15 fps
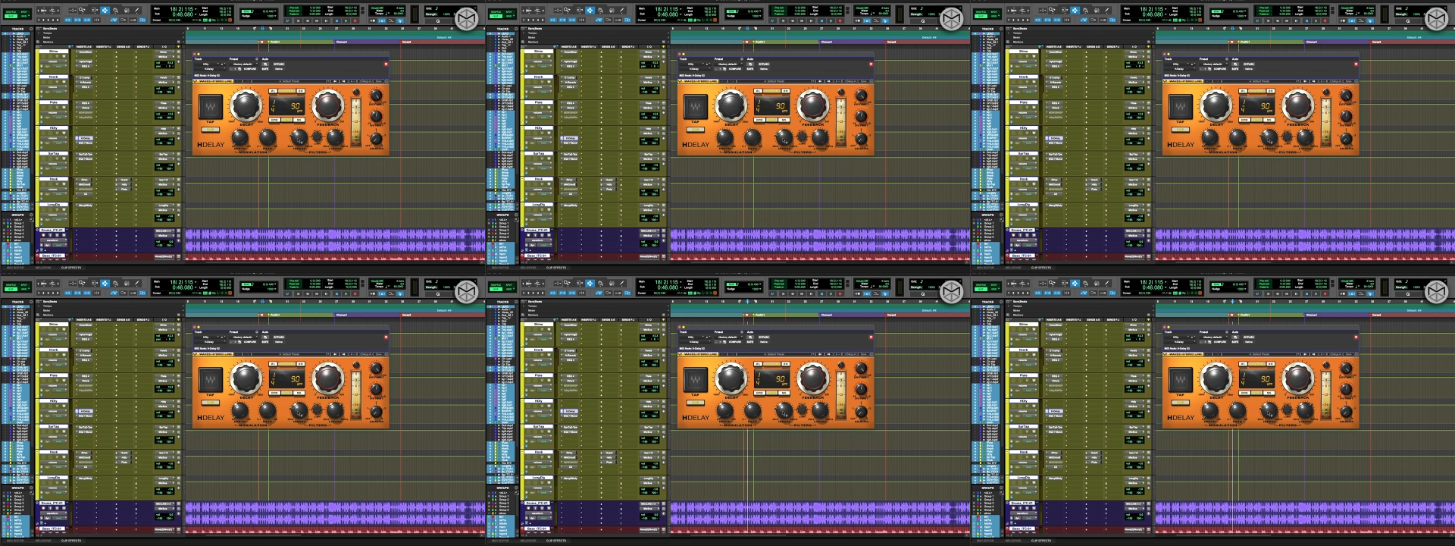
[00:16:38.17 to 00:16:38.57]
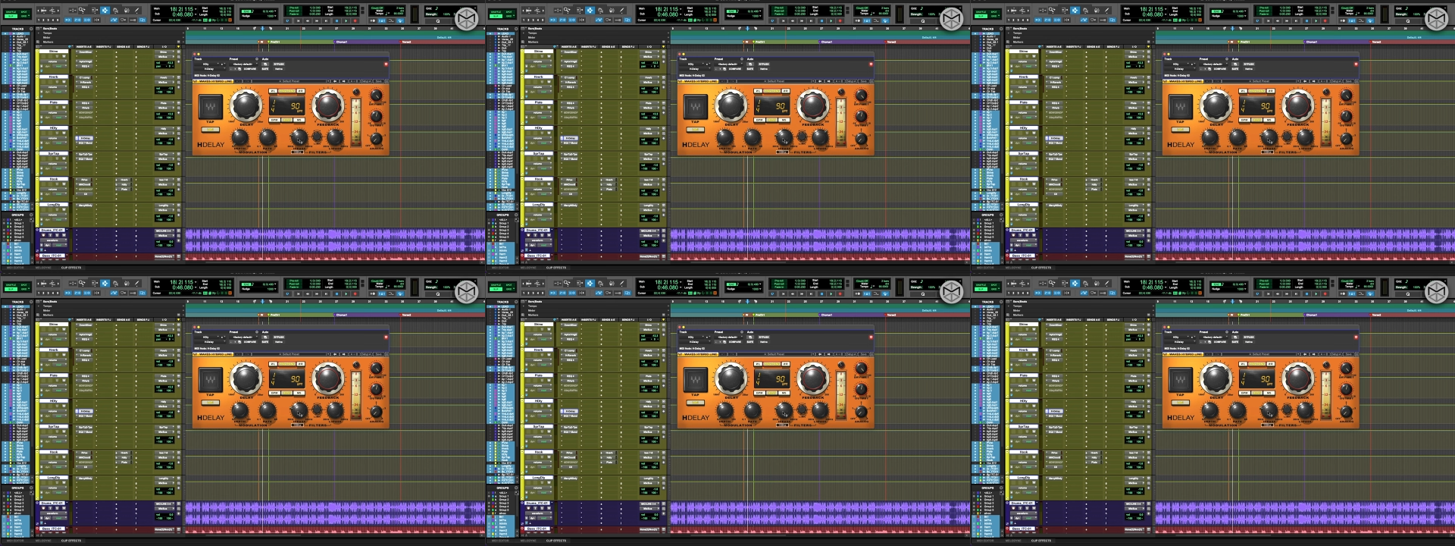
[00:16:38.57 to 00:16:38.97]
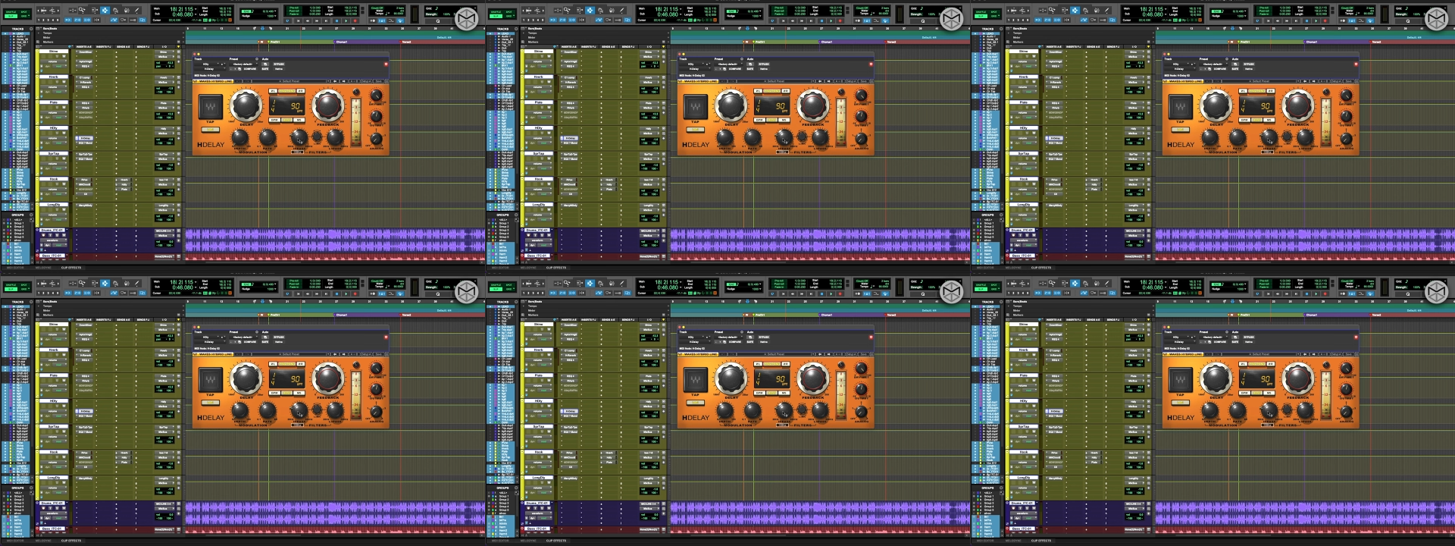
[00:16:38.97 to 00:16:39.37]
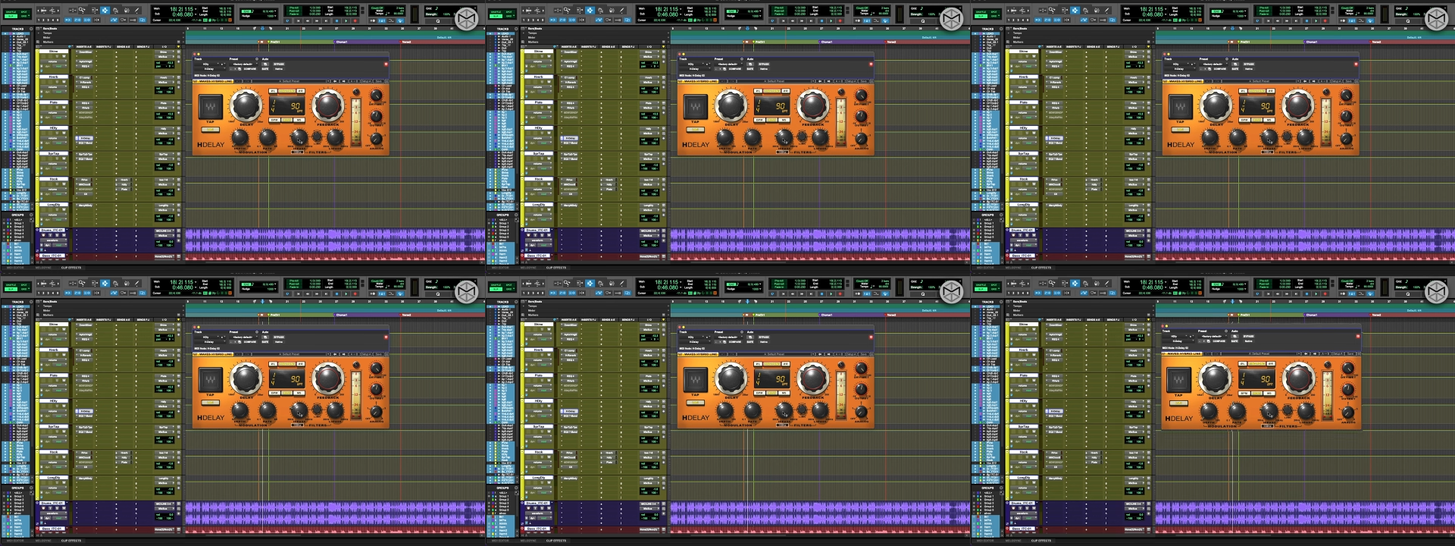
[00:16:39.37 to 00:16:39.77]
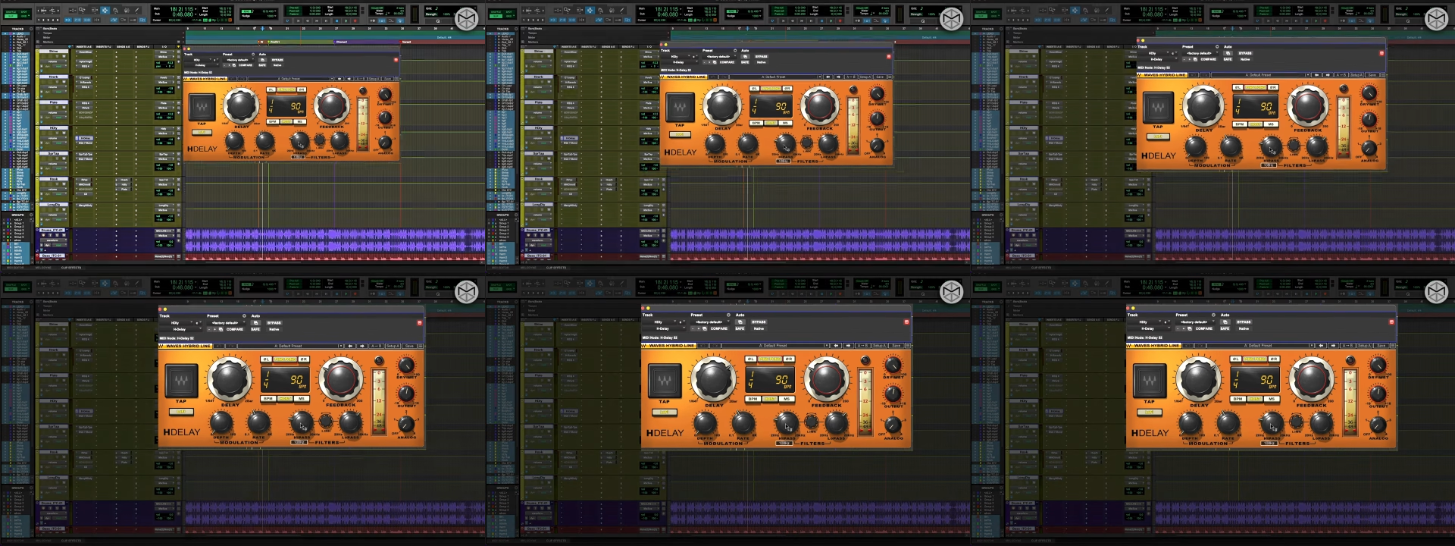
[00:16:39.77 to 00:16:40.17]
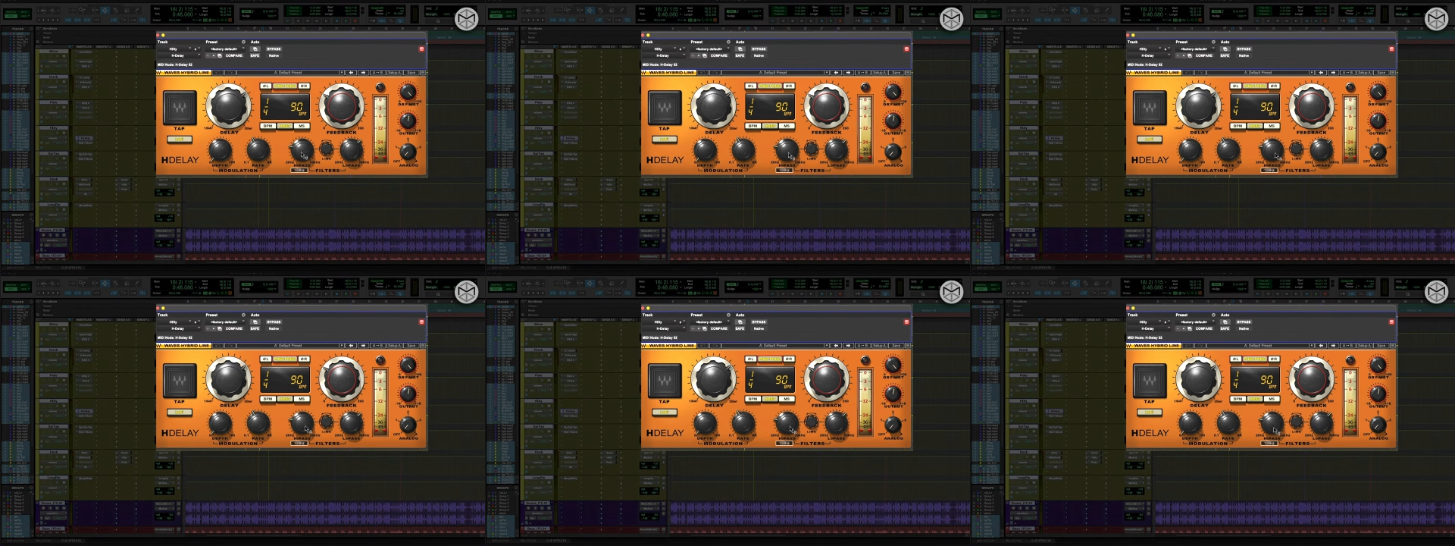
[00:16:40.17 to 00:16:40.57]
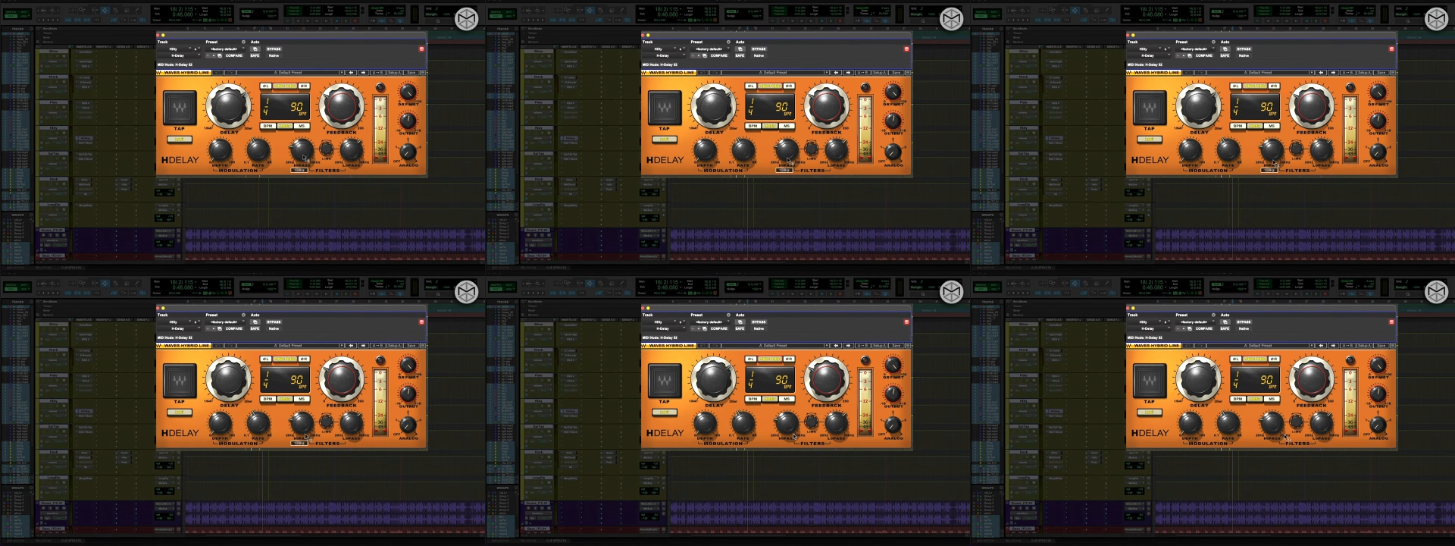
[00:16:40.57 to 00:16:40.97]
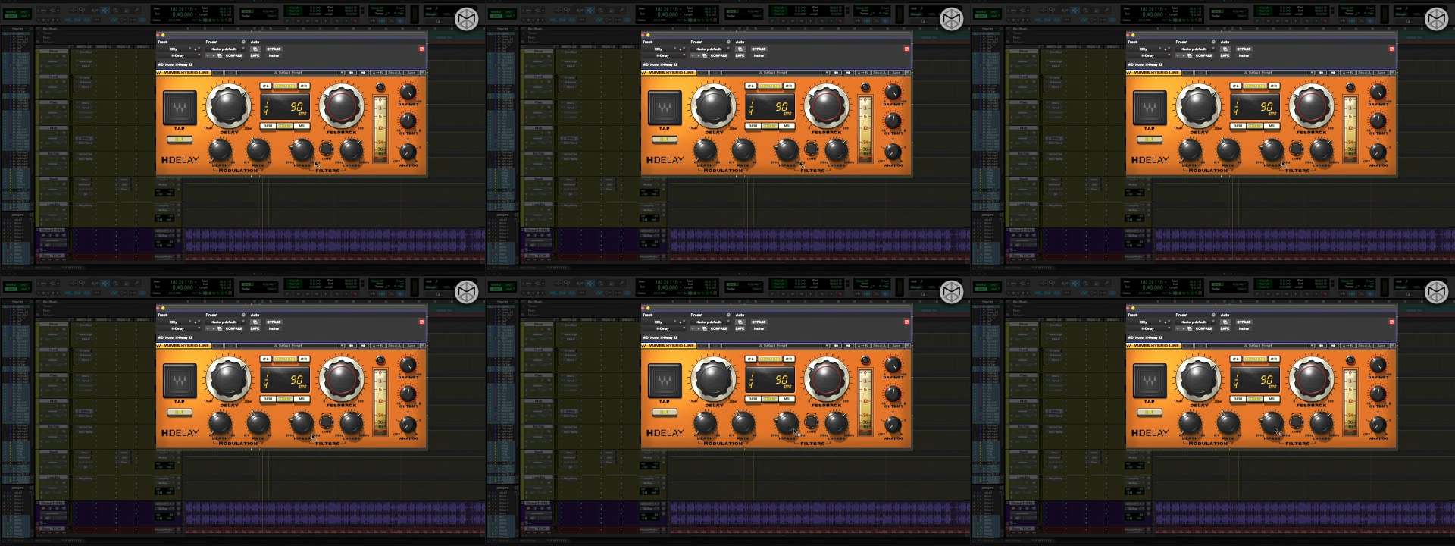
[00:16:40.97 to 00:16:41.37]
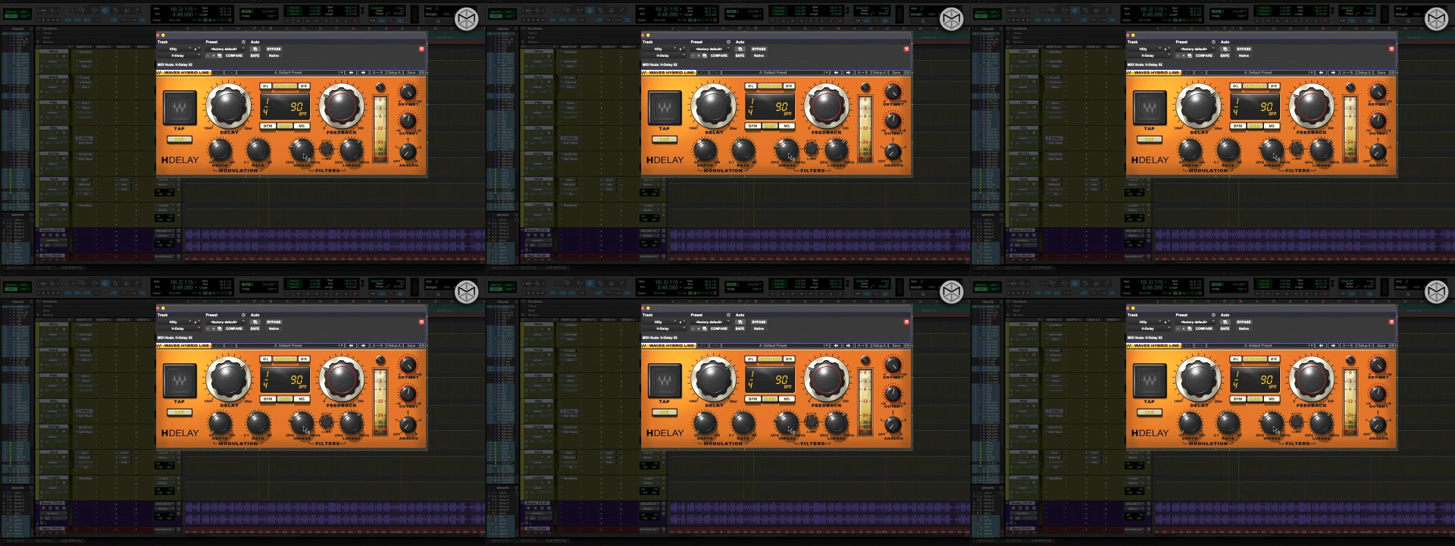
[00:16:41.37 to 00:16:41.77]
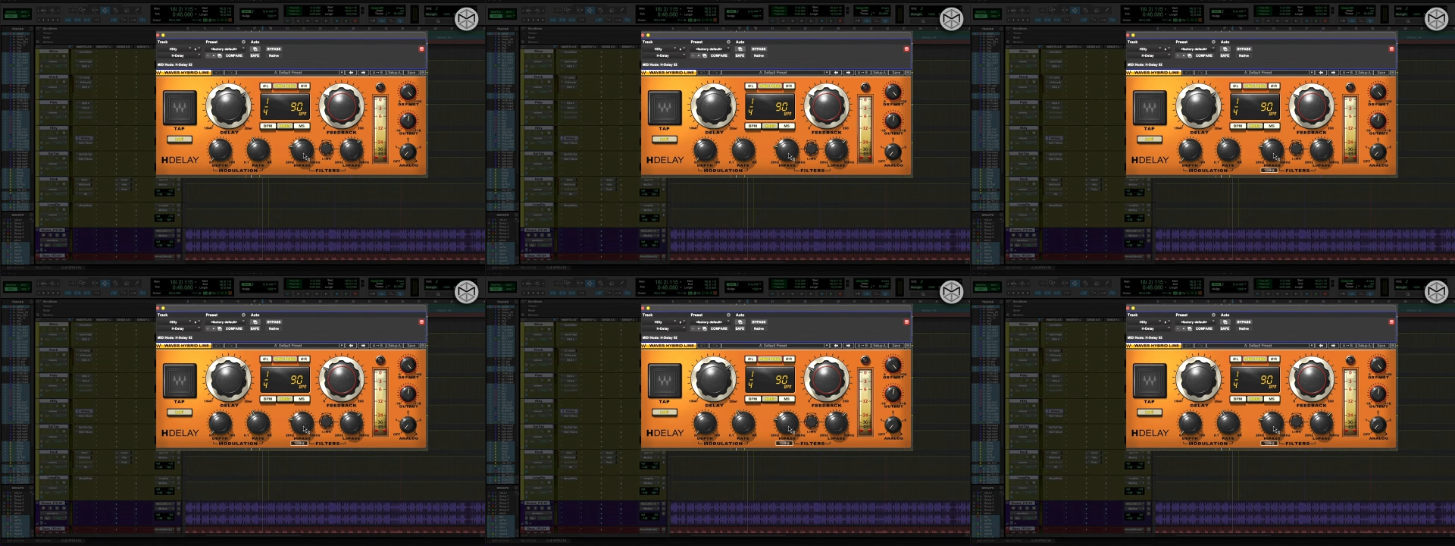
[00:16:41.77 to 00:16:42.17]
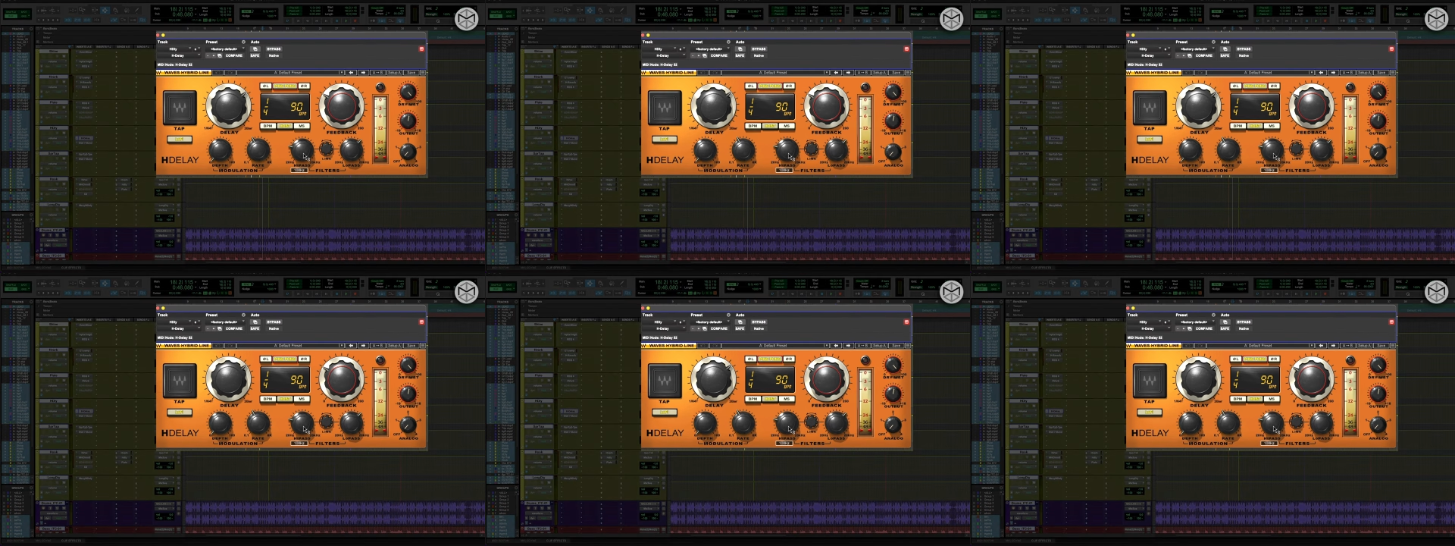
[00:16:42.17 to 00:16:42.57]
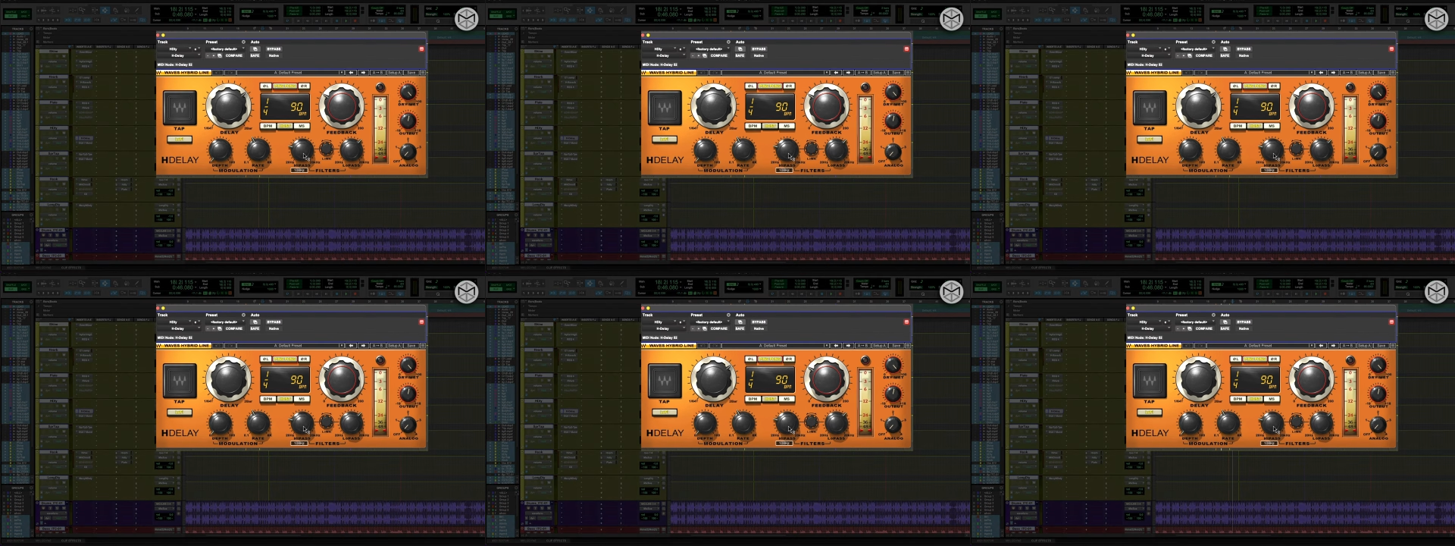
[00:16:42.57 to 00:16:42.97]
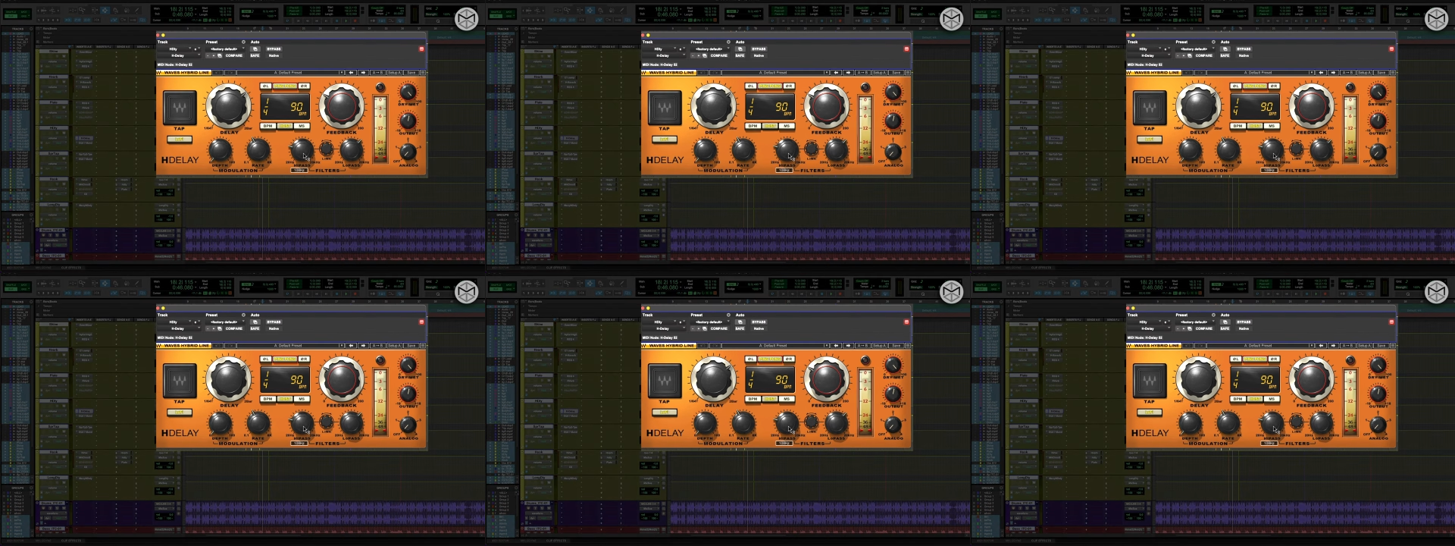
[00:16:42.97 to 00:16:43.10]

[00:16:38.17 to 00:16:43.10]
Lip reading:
(no speaker visible)